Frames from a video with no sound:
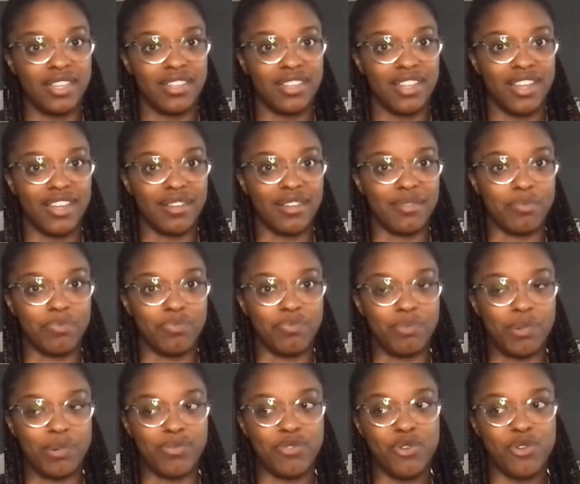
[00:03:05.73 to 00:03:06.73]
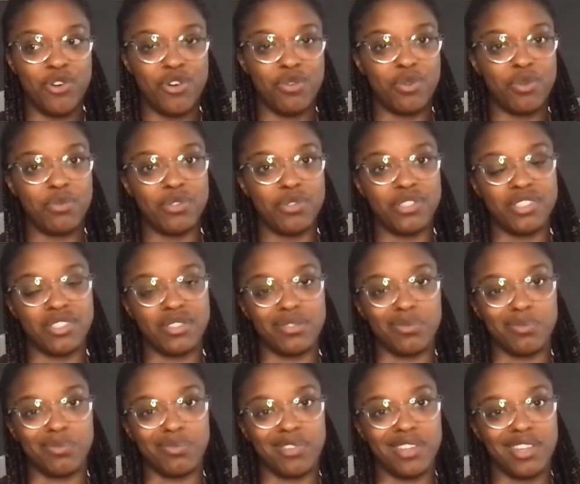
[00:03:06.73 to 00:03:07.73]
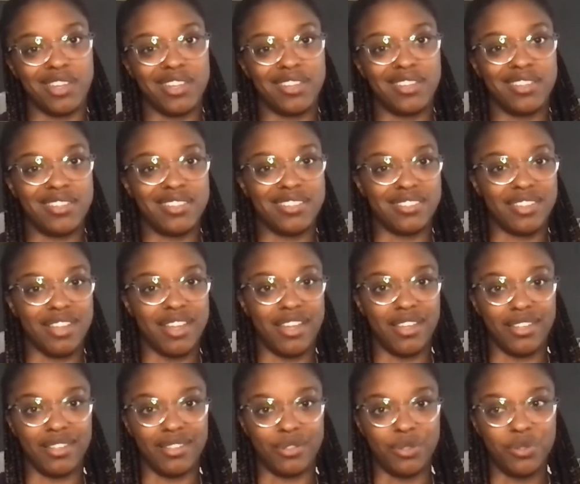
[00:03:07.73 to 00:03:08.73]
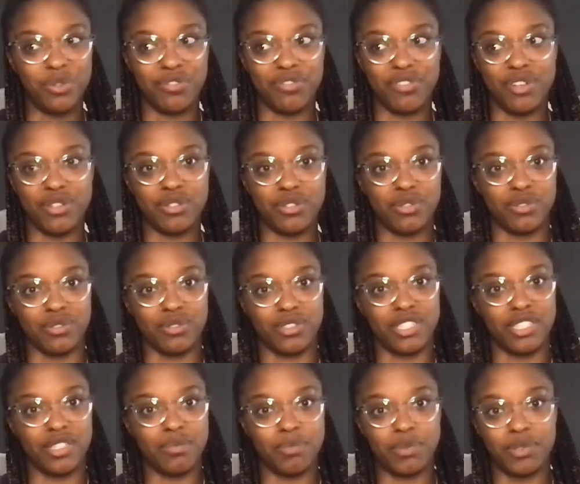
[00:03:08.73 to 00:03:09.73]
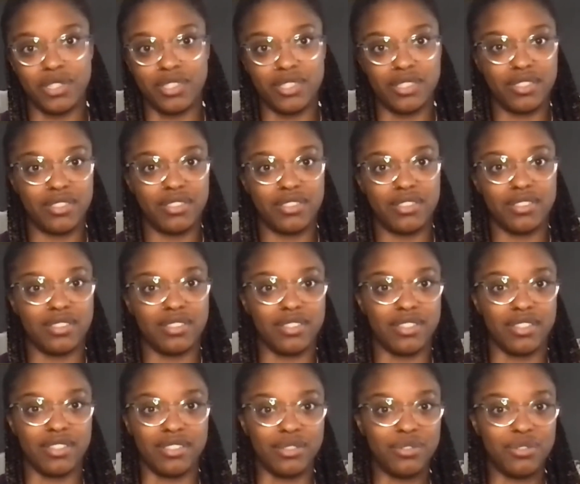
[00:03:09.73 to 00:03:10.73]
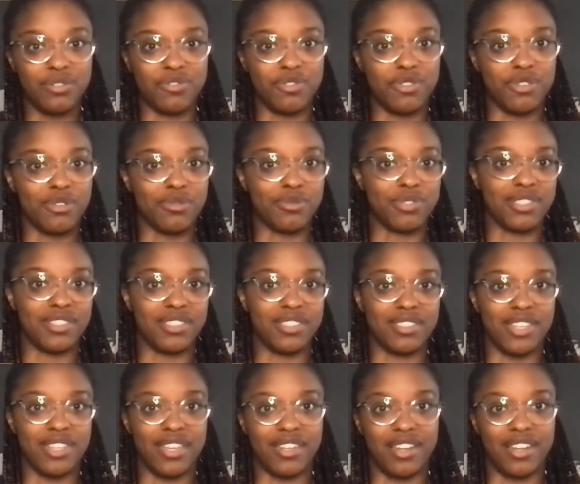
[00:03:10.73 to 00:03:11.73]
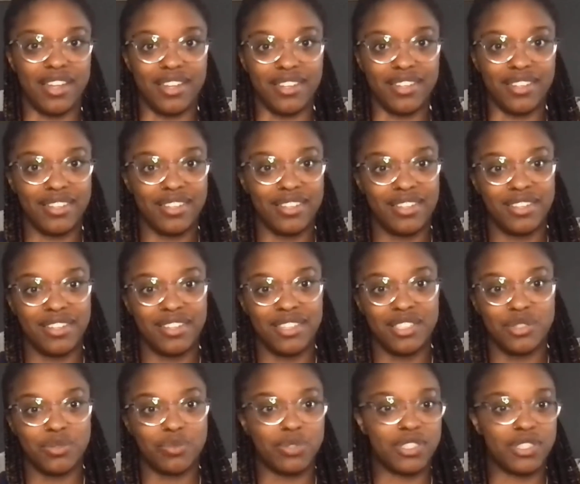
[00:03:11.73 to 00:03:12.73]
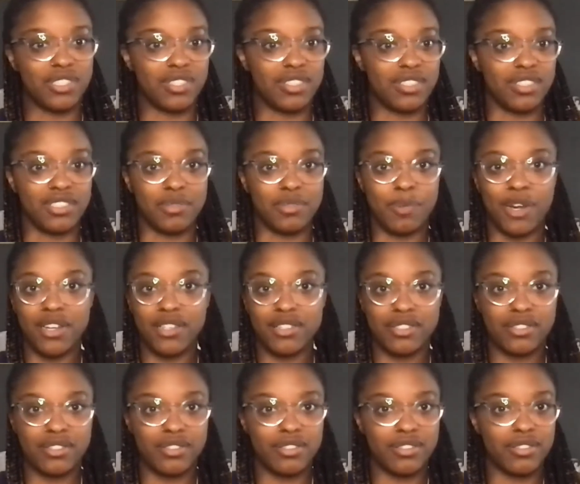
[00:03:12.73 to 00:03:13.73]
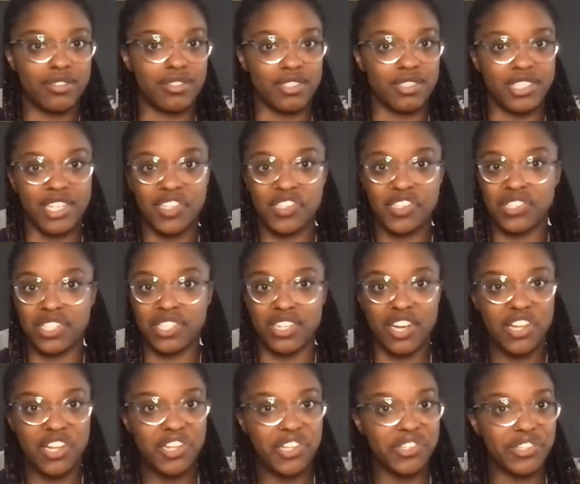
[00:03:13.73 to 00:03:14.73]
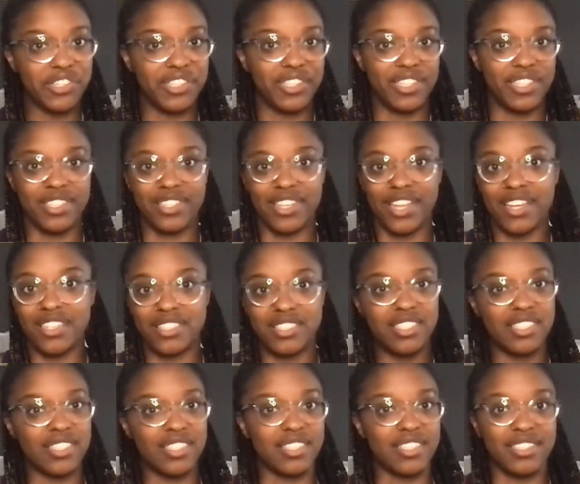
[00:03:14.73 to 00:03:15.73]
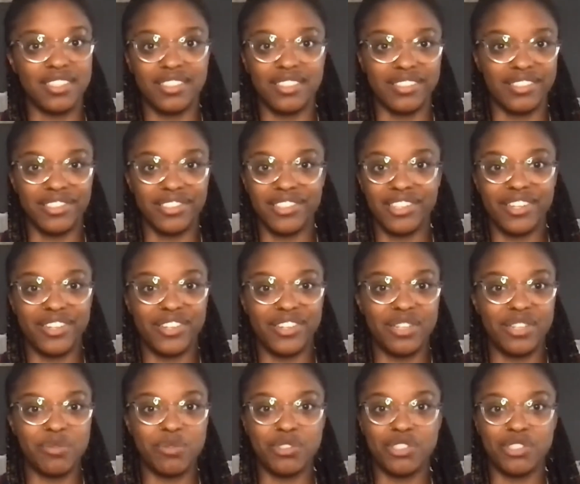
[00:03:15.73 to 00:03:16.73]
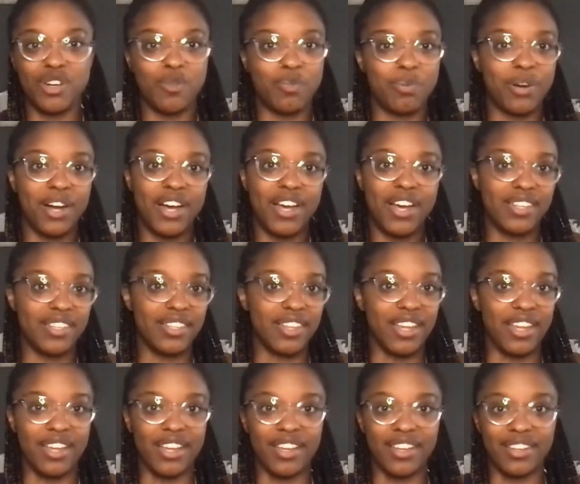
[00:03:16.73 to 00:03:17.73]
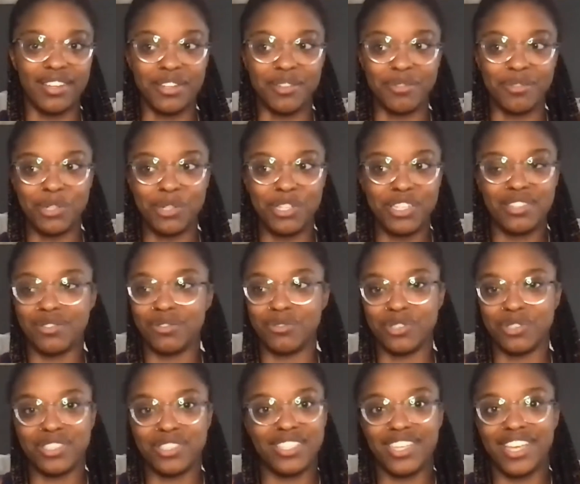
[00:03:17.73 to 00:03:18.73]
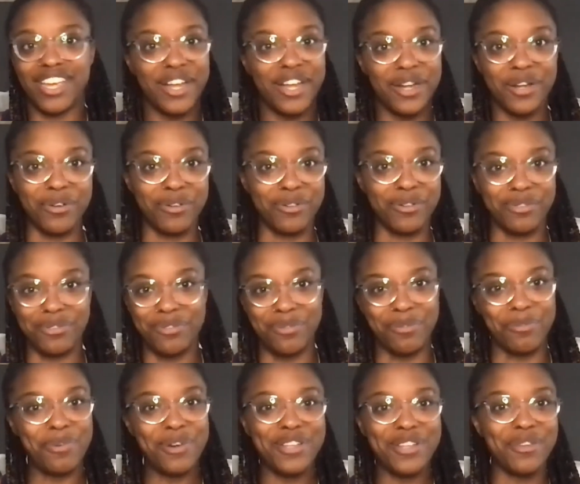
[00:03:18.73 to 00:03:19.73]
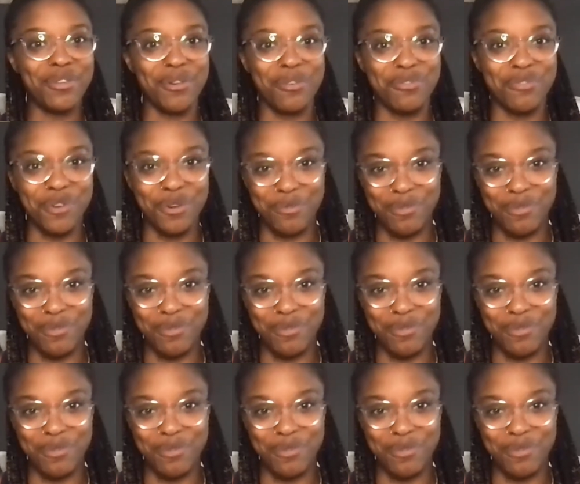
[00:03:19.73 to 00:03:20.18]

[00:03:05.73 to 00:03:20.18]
like before we were just in these like universal template uniform, just had like switched the sponsors and changed the color, and that's it. There was no pride in that. We didn't really care what uniform we